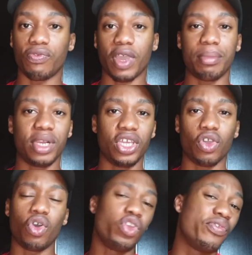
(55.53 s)
your
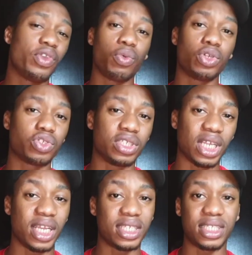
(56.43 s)
family, or even want to
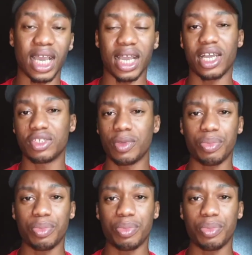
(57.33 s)
delete the account.